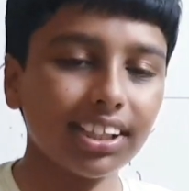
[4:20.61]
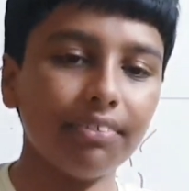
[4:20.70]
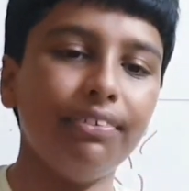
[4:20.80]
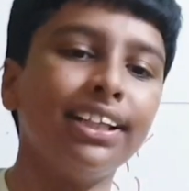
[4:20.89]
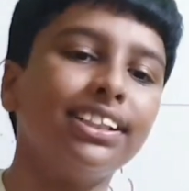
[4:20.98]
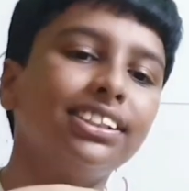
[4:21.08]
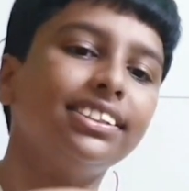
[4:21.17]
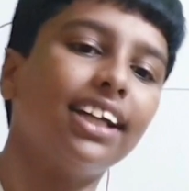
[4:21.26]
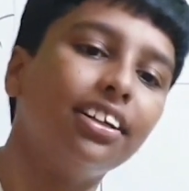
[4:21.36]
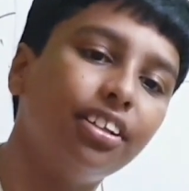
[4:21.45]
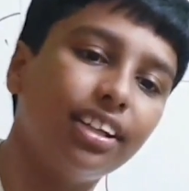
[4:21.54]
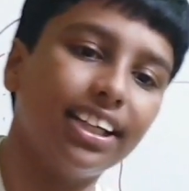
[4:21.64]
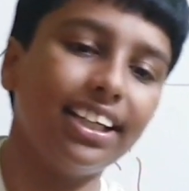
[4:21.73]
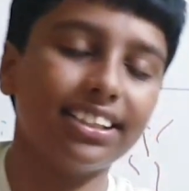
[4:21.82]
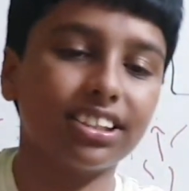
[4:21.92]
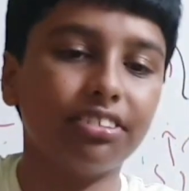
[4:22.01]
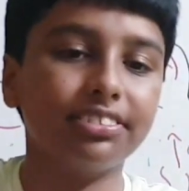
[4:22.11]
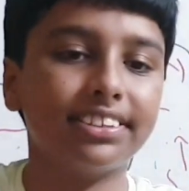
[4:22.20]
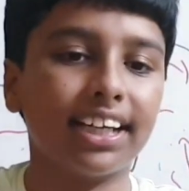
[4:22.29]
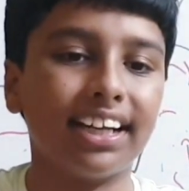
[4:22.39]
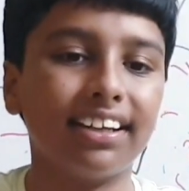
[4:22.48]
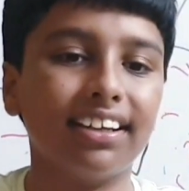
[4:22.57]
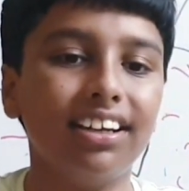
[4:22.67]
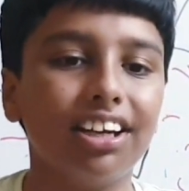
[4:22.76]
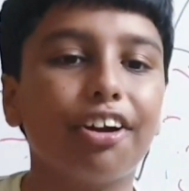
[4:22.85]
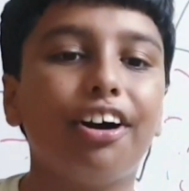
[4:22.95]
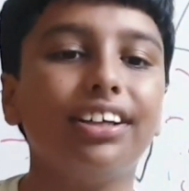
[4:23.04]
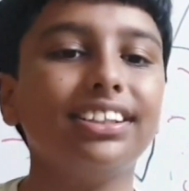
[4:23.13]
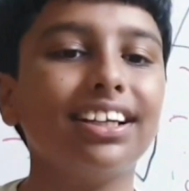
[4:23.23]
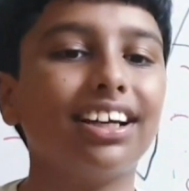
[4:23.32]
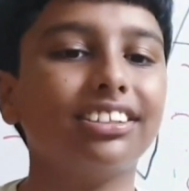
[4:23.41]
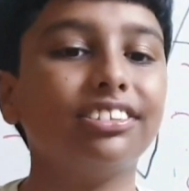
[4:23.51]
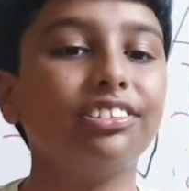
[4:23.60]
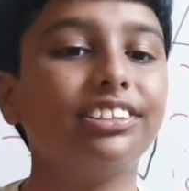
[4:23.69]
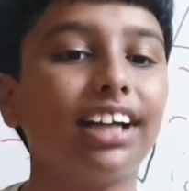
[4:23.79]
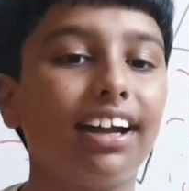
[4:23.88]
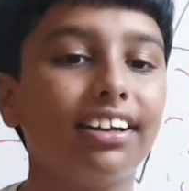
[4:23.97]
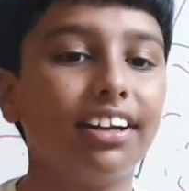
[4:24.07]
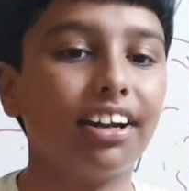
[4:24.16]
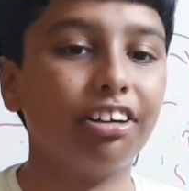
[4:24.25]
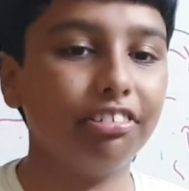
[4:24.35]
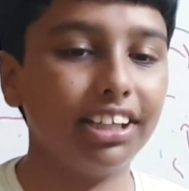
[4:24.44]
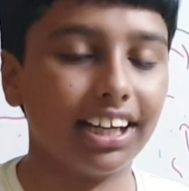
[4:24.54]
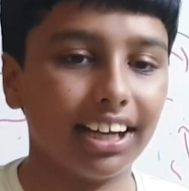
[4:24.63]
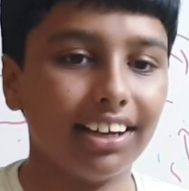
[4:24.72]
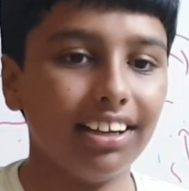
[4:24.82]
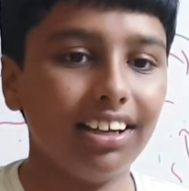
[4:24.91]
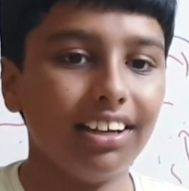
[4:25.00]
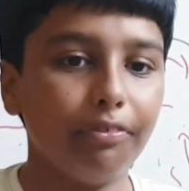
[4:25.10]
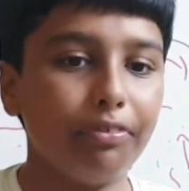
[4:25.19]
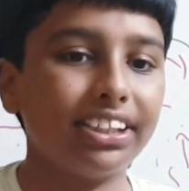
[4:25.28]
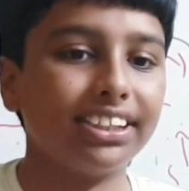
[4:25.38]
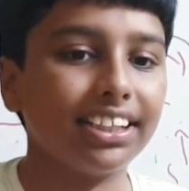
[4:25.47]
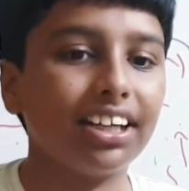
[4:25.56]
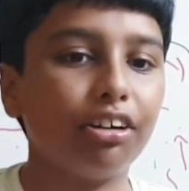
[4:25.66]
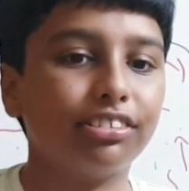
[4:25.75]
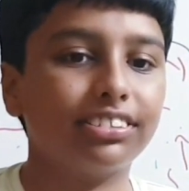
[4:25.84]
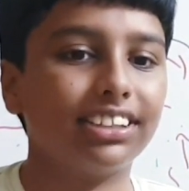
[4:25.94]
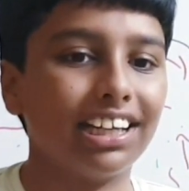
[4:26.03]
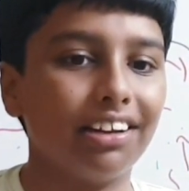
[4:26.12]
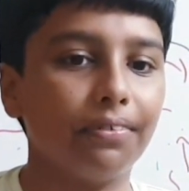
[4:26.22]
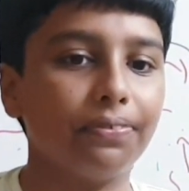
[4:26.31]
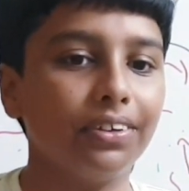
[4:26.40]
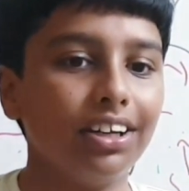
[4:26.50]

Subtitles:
will just start to release outside, causing us to start drowning within ourselves,